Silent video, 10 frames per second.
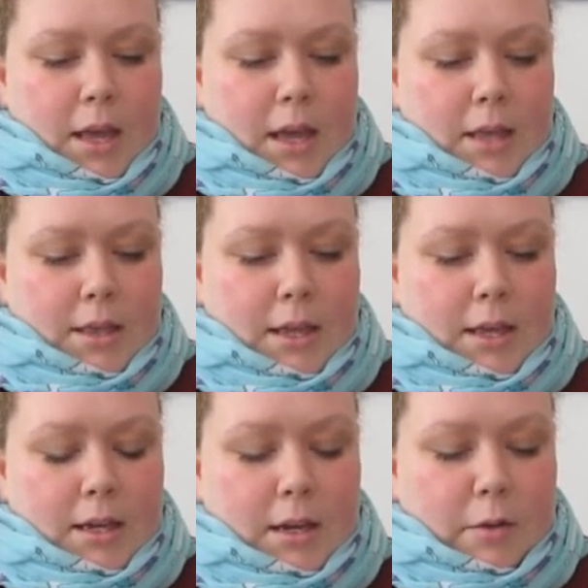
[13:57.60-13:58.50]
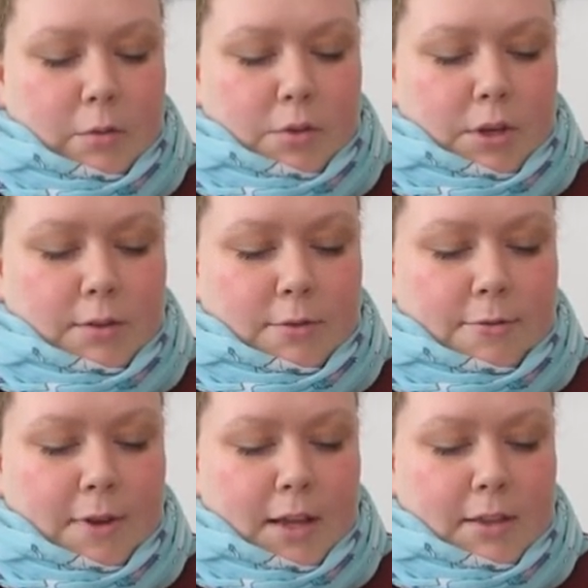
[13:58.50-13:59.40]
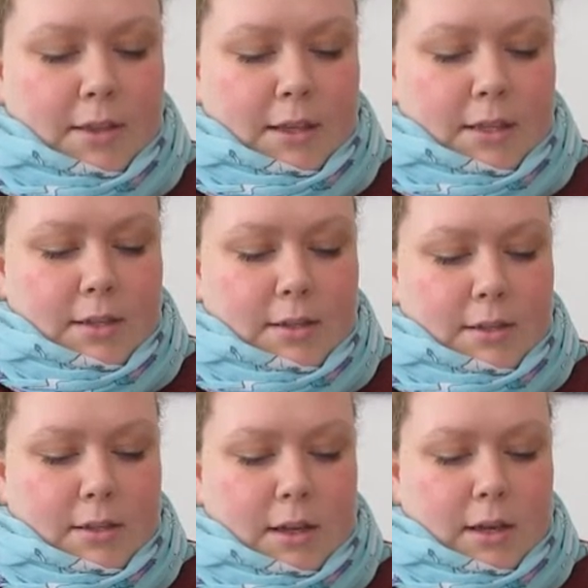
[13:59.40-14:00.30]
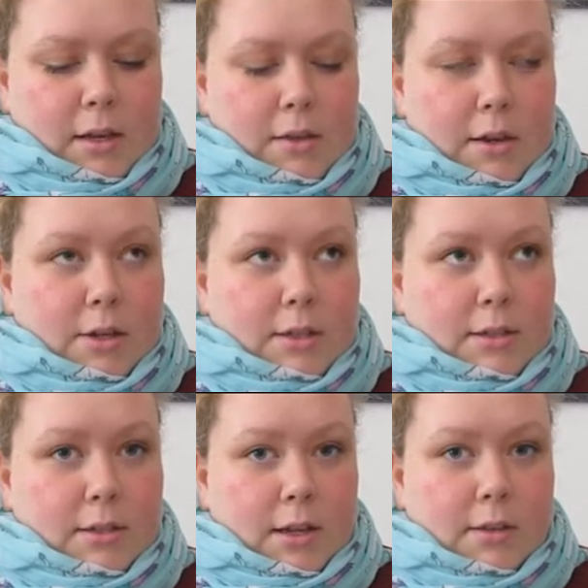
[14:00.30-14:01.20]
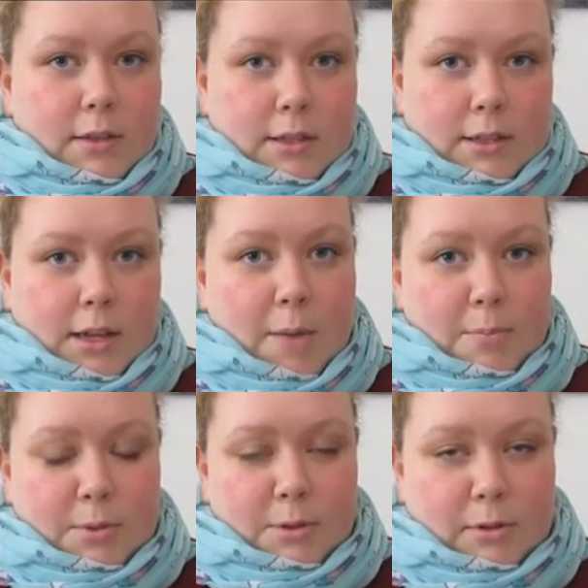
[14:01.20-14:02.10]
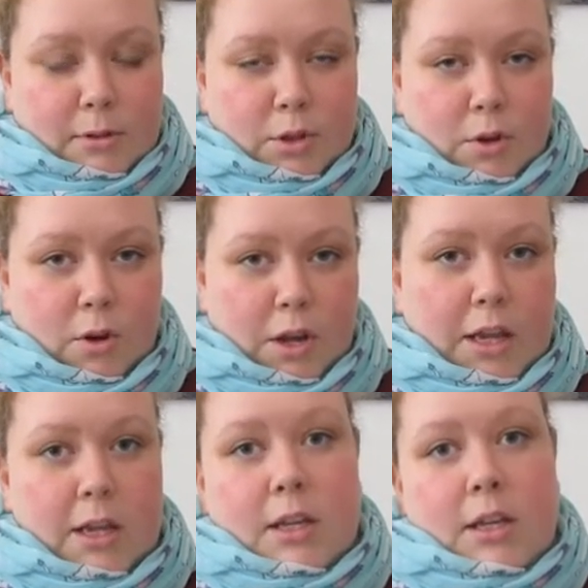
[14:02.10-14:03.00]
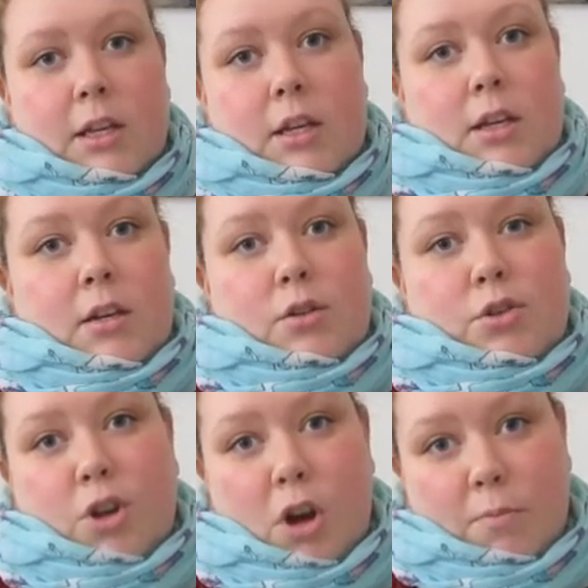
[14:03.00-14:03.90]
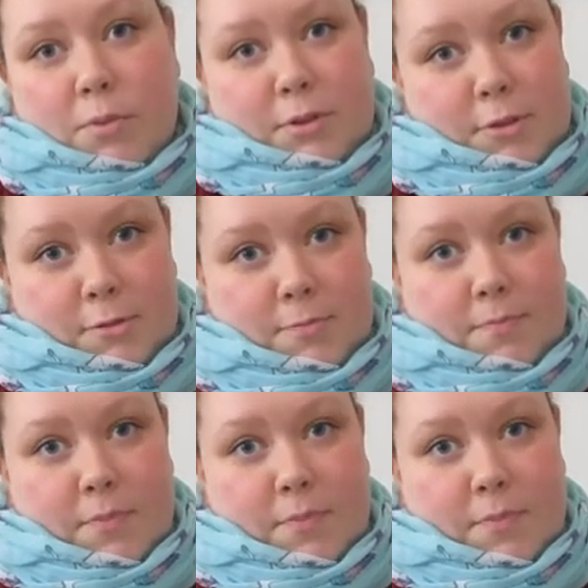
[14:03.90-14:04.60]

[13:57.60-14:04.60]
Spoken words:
And then I would try to find these, there is these capsule toy shops